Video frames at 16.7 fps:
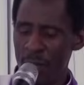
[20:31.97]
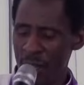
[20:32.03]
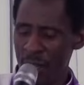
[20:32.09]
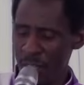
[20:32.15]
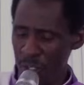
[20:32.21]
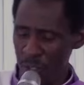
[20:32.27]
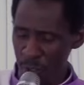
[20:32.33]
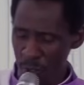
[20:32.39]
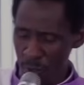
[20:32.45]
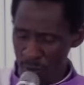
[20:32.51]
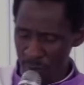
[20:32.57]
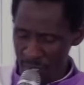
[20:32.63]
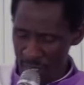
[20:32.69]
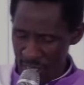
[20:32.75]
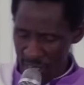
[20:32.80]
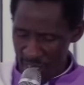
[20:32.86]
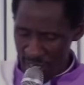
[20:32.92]
uh, Joe
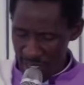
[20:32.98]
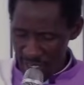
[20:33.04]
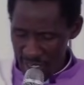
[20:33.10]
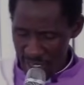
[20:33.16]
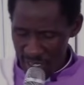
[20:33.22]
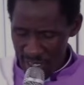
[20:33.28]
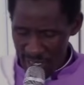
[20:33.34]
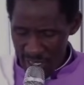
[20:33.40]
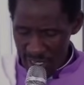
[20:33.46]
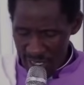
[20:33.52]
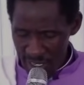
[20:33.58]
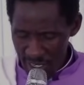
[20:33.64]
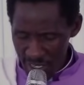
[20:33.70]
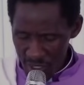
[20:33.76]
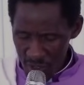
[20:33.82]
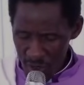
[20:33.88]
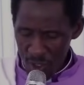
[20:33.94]
Biden, uh,
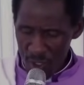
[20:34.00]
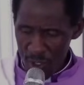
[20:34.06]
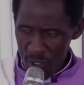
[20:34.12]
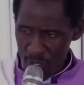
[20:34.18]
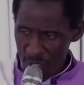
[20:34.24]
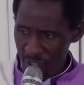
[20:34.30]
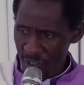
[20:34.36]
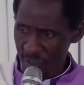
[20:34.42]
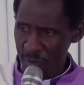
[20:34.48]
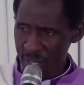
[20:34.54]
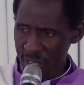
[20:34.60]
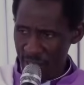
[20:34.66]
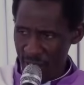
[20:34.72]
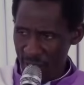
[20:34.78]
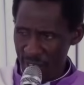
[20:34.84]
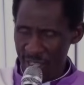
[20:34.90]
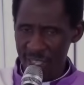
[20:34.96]
is called Joseph
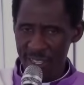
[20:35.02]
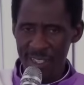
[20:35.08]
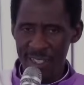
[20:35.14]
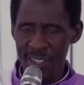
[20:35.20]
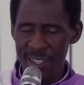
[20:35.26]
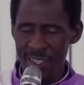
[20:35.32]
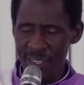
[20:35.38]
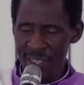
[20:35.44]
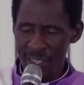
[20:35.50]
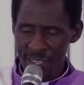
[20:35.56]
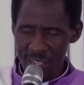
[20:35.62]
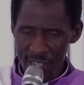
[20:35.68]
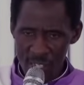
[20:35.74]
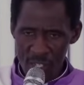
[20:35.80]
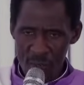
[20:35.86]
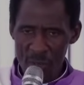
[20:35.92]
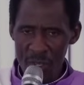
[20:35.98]
Biden,
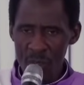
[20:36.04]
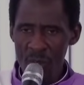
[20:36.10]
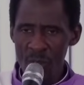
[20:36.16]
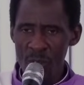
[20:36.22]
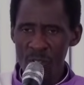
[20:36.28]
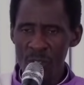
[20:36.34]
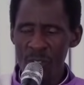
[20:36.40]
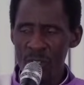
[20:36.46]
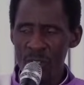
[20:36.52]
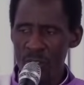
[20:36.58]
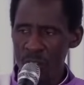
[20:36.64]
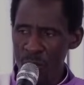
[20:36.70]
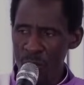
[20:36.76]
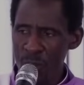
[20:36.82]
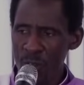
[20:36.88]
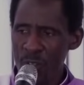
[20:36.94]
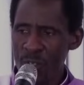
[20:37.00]
is because
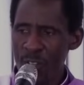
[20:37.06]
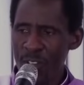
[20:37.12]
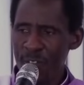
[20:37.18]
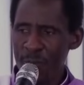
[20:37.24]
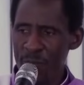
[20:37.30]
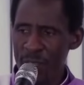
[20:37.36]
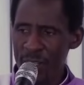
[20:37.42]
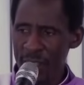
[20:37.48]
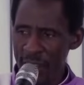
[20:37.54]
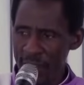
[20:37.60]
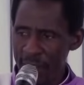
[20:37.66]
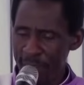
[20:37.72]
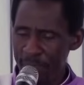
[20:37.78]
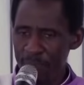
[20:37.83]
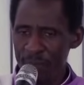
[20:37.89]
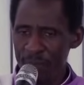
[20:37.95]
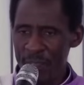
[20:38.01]
Joseph Biden
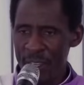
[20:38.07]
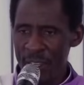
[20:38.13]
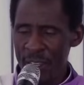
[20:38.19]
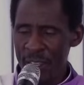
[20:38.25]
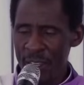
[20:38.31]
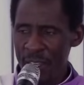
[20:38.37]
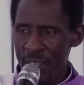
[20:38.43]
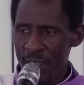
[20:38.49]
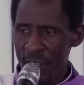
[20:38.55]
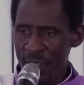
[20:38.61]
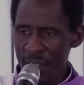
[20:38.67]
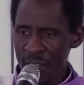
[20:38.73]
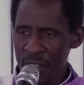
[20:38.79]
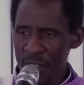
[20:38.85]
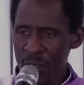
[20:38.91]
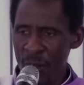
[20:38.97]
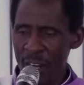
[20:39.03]

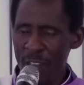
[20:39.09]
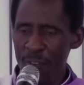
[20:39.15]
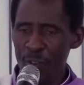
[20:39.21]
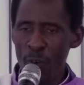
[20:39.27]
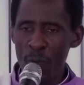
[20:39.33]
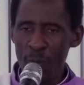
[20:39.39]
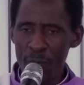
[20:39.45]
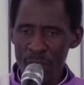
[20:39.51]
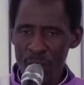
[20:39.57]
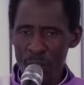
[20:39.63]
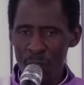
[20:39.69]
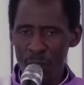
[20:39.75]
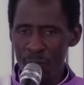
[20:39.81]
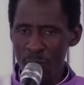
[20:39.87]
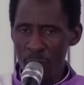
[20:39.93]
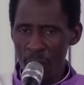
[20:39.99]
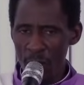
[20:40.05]
is not a formation
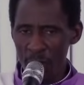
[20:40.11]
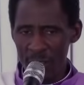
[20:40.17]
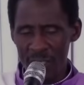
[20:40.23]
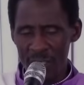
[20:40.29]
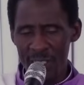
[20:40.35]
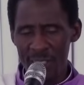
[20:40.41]
of God.